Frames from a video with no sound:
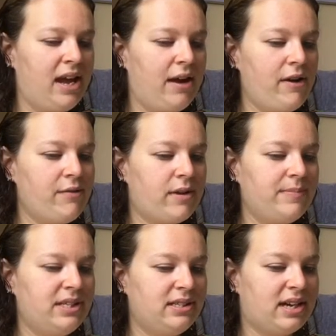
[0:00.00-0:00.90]
Harry
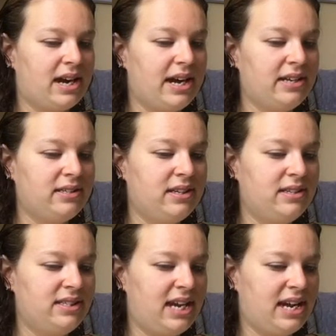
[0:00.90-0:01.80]
rubs his eyes,
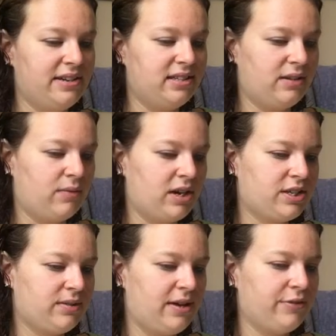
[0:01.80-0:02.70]
stands, and
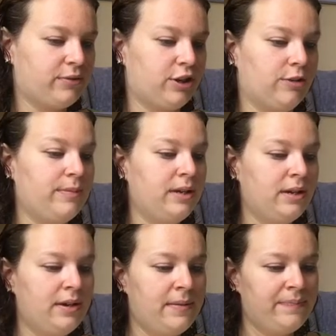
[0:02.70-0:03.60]
walks around the room.
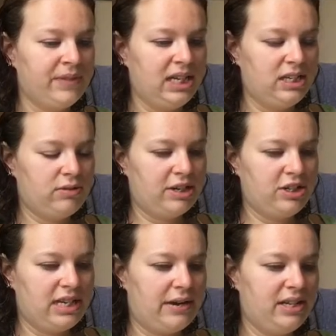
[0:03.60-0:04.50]
He
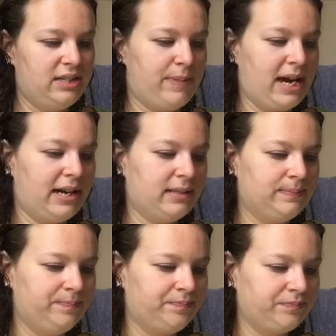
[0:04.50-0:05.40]
stretches out his back.
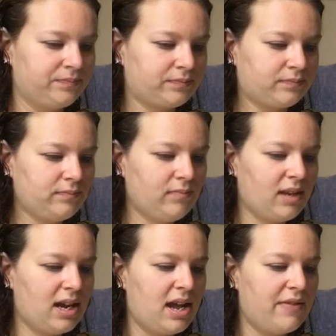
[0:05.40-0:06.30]

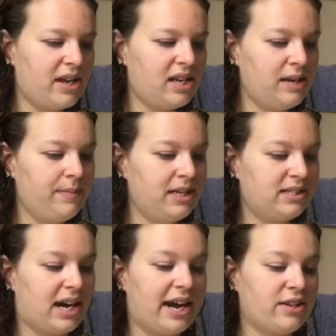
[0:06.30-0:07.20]
And then he
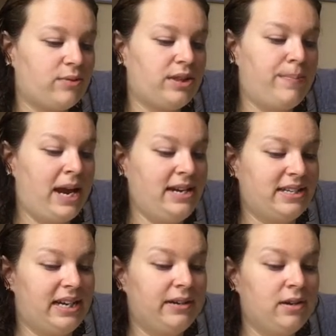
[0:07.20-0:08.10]
meets eyes with the
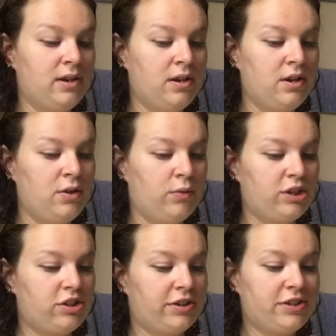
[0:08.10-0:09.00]
painting,
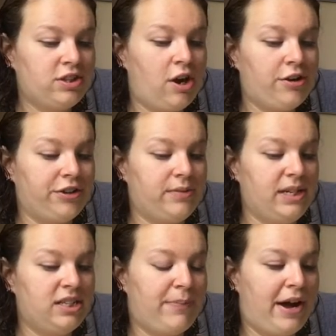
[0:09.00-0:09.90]
which looks startled to be
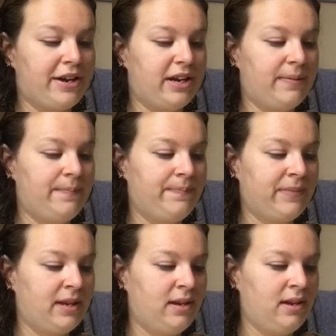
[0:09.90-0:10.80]
spotted.
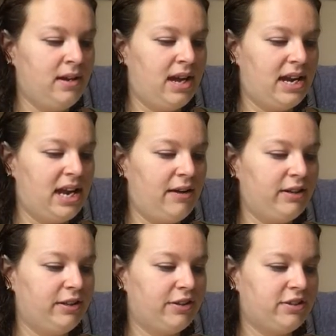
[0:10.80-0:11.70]
And
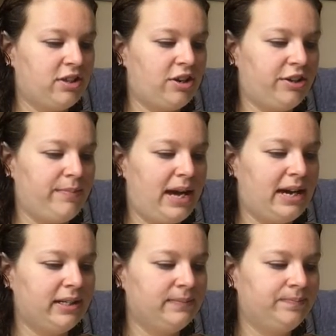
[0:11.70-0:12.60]
Harry looks startled
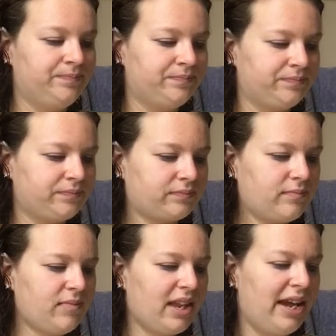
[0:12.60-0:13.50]
back.
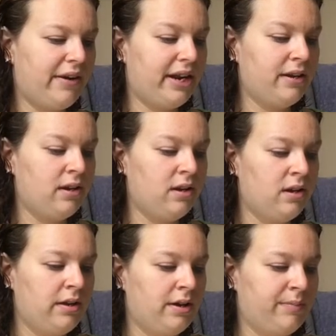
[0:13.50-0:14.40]
Harry,
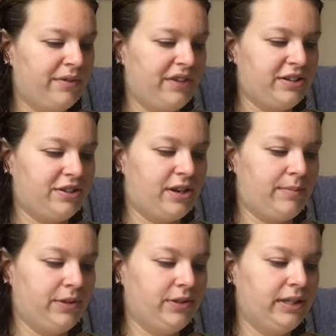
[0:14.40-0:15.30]
Professor
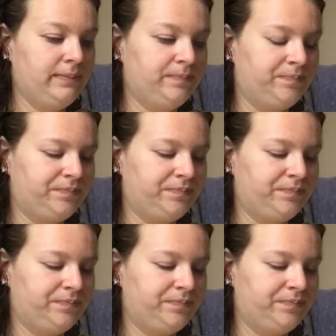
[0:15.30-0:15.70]
Dumbledore?